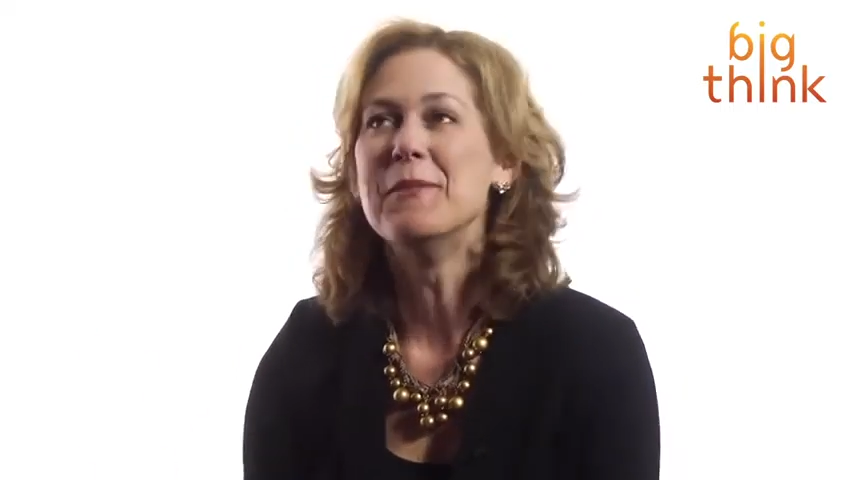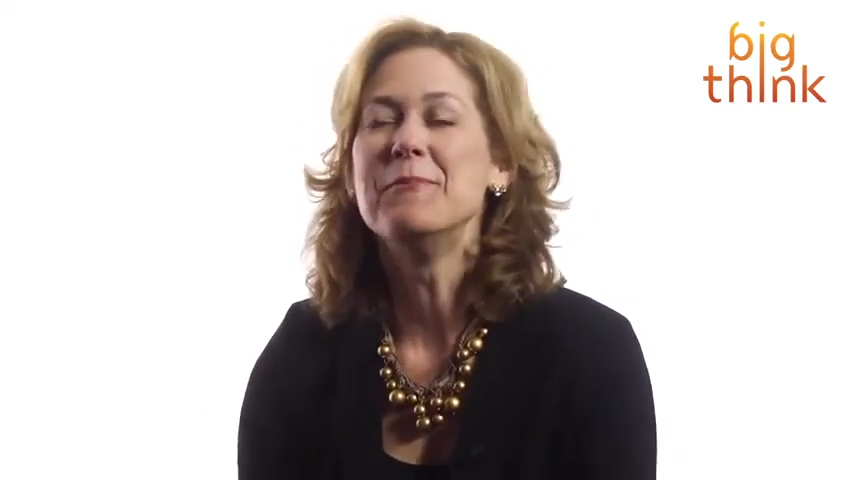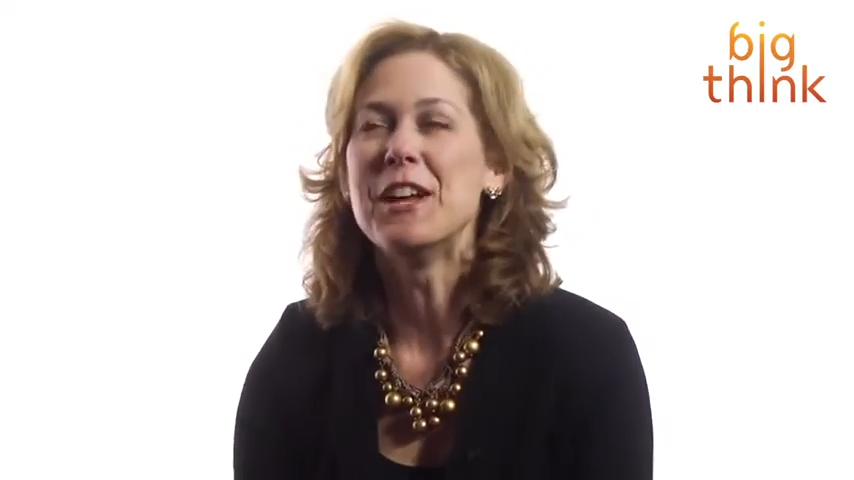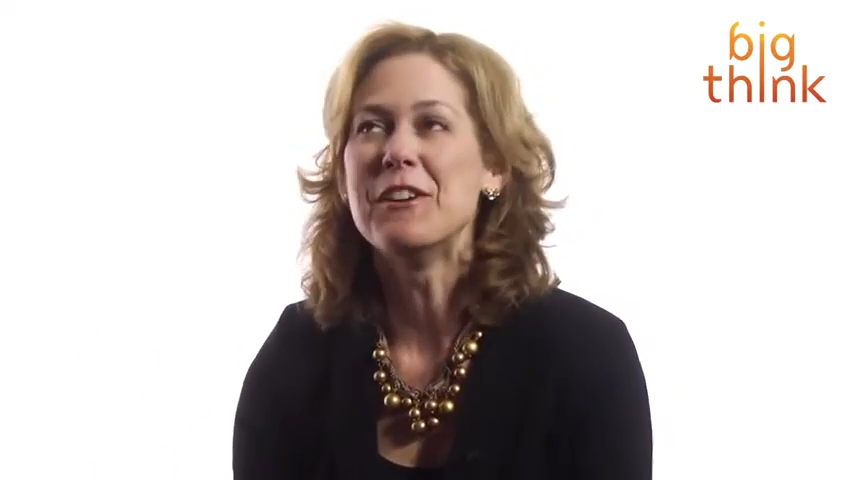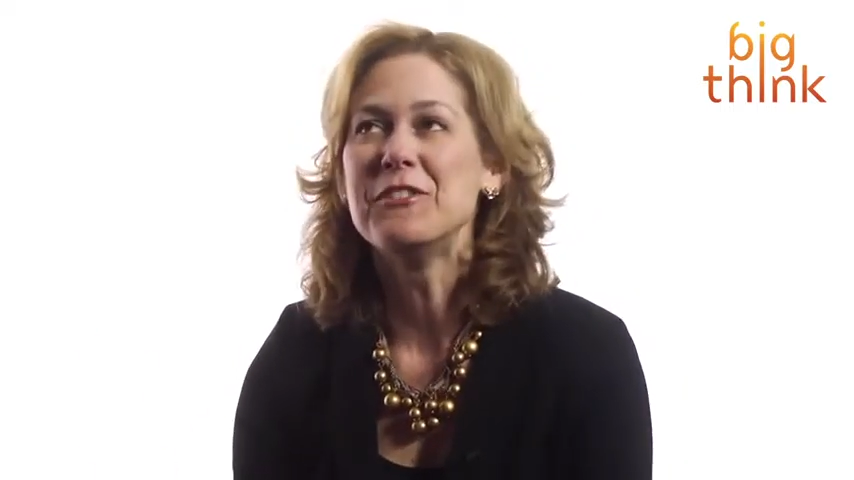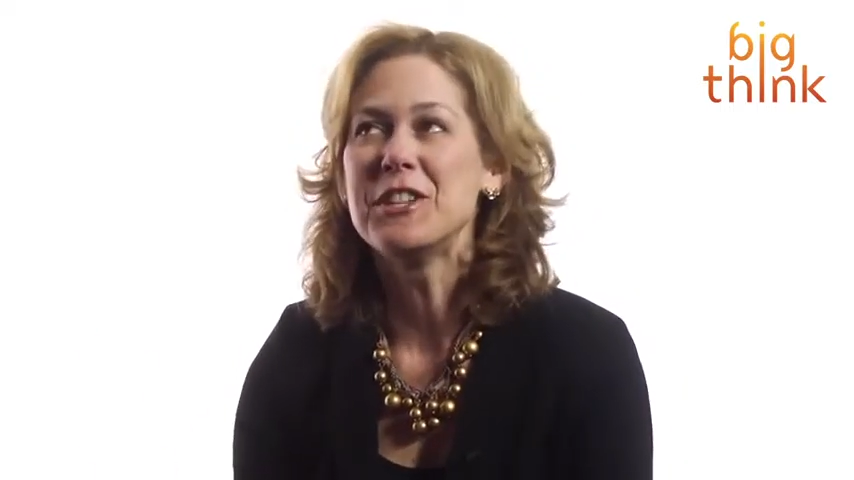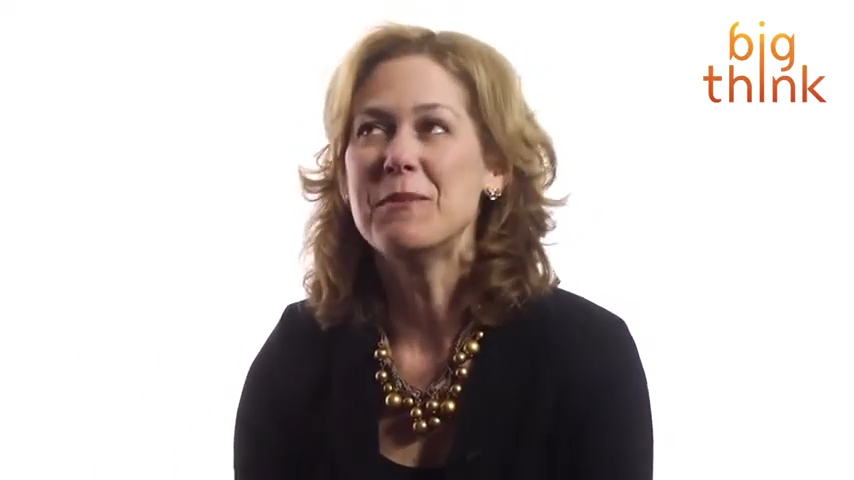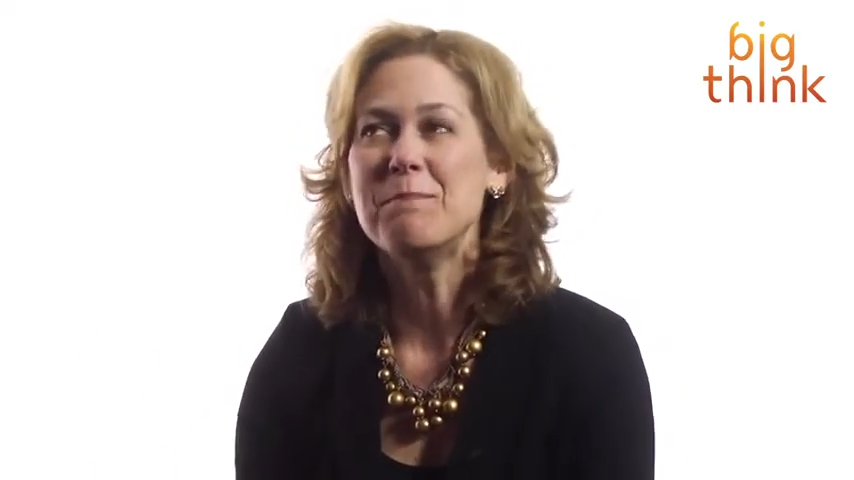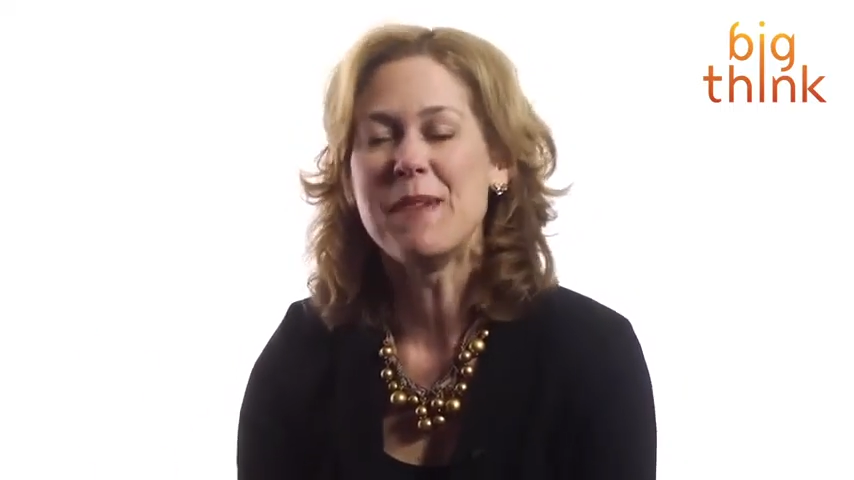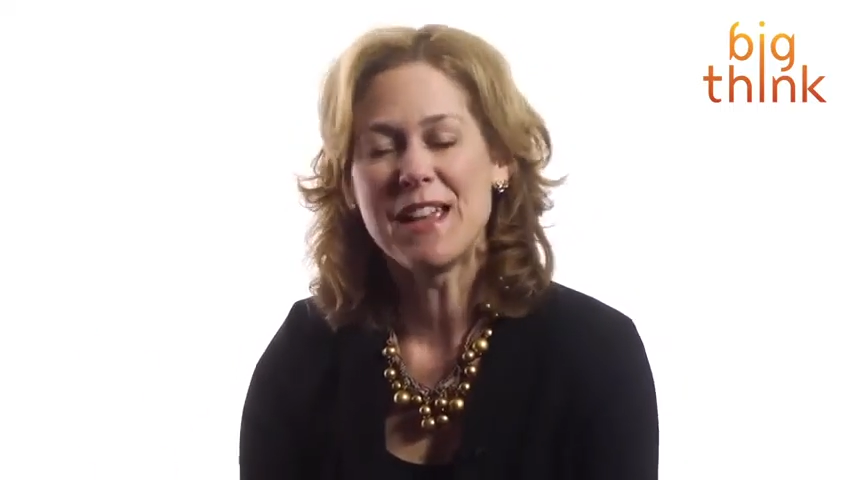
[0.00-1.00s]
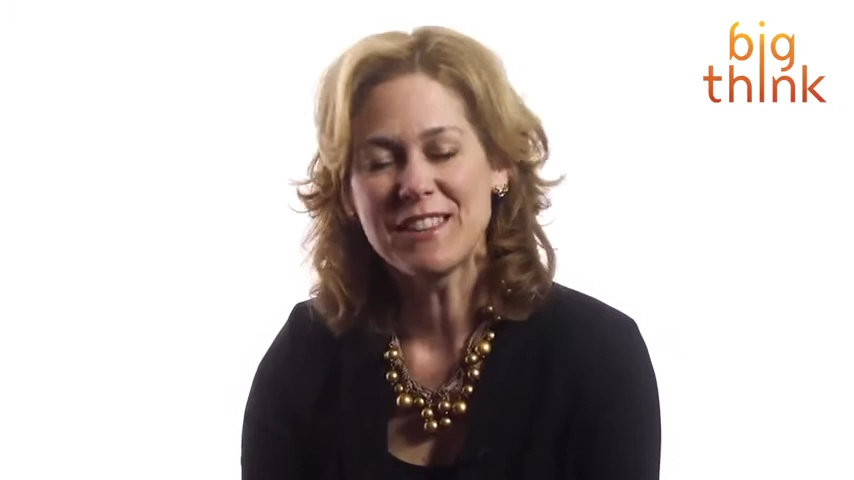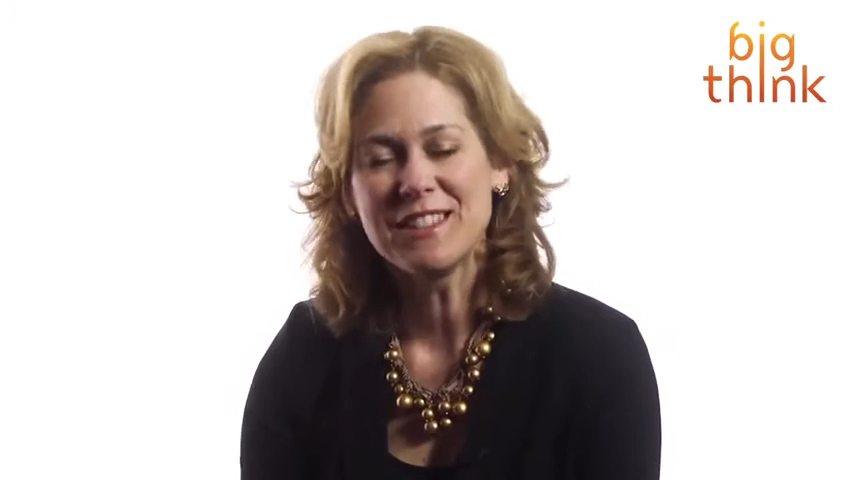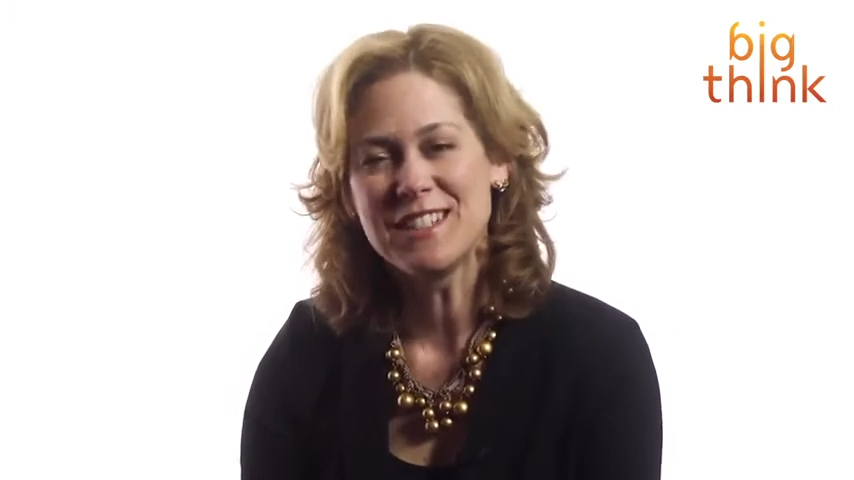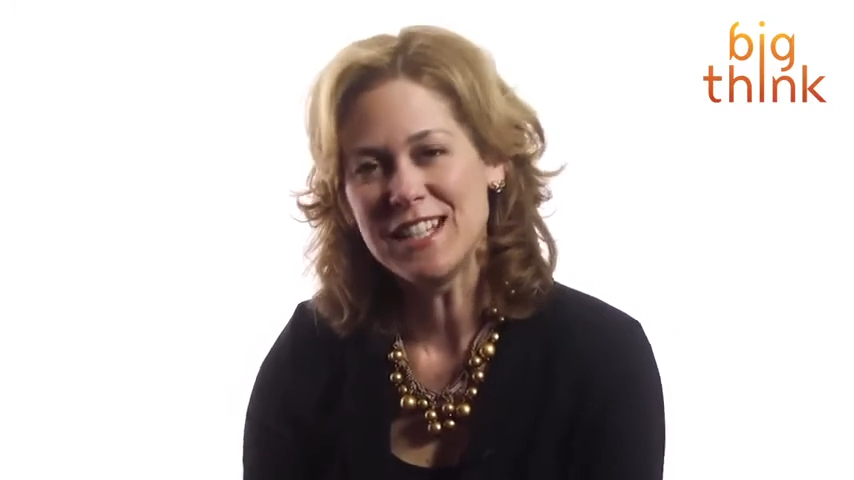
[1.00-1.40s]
Now, to make this